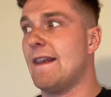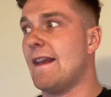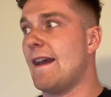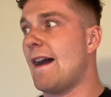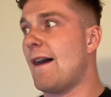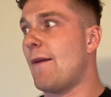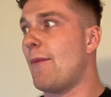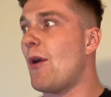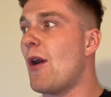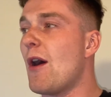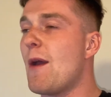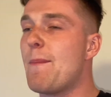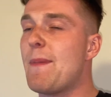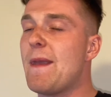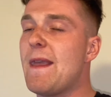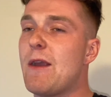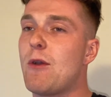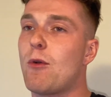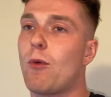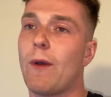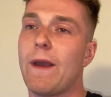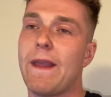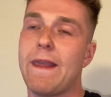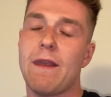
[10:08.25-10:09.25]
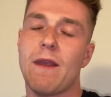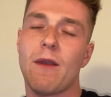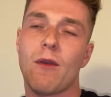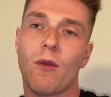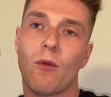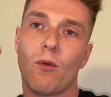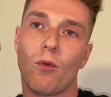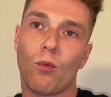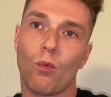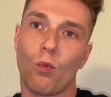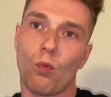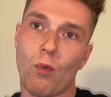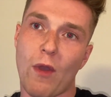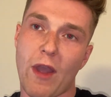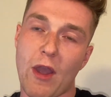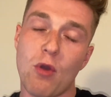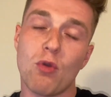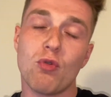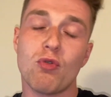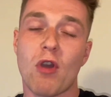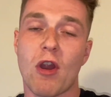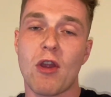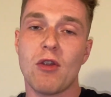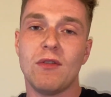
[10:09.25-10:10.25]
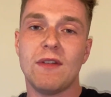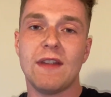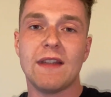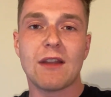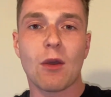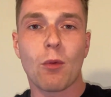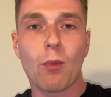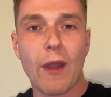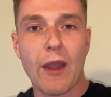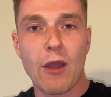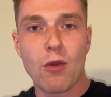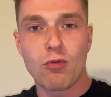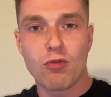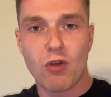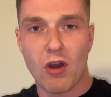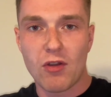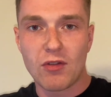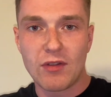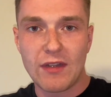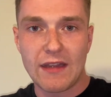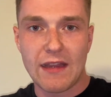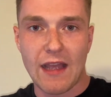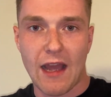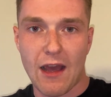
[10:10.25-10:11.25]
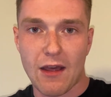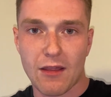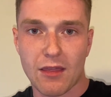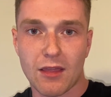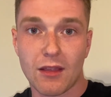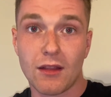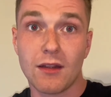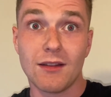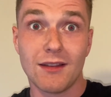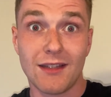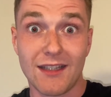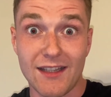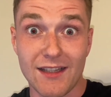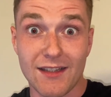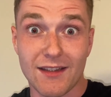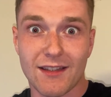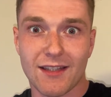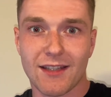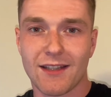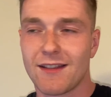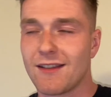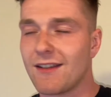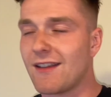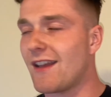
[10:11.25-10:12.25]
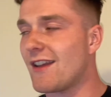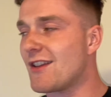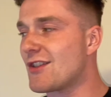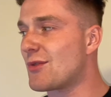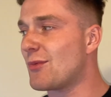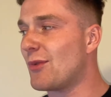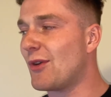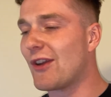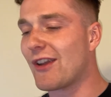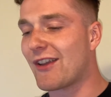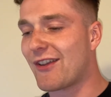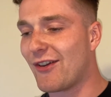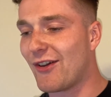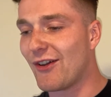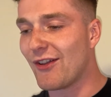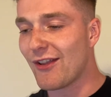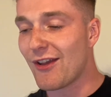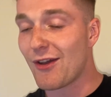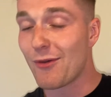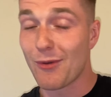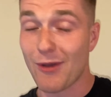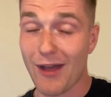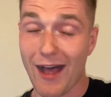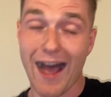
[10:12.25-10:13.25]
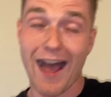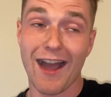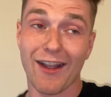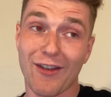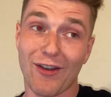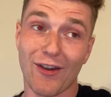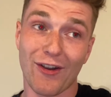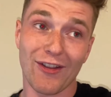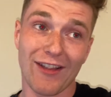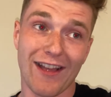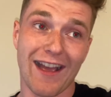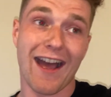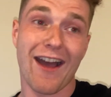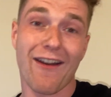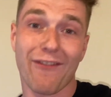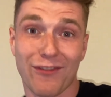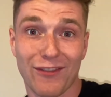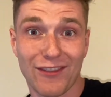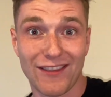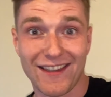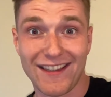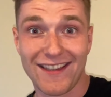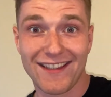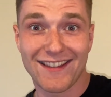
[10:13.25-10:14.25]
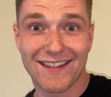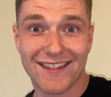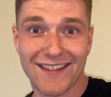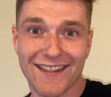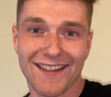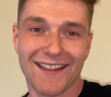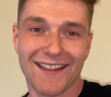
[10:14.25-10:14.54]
I want to be quite well-rounded, a well-rounded athlete, as you want to call it, or what I call it, athlete.